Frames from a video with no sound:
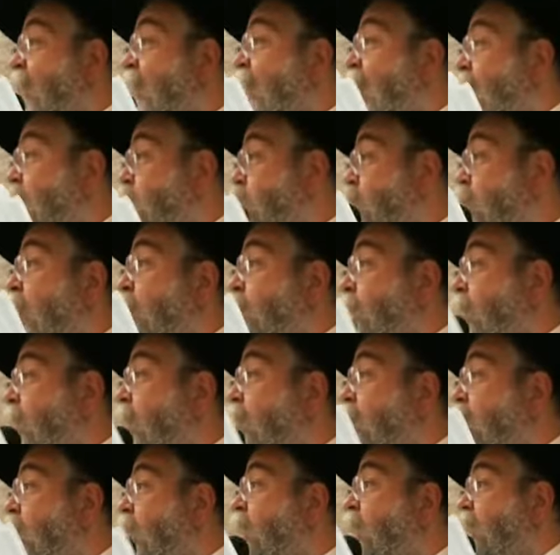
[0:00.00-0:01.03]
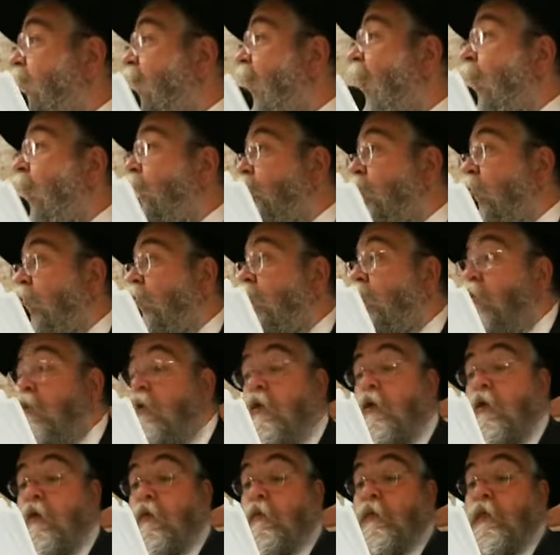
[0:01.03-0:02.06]
Chazdei Hashem ki loy
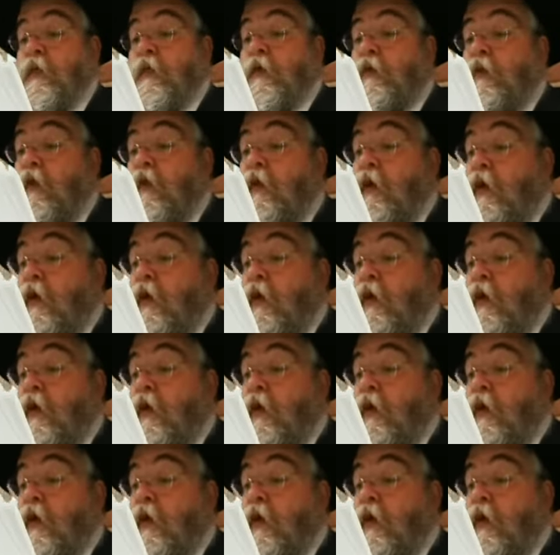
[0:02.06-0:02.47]
samnu.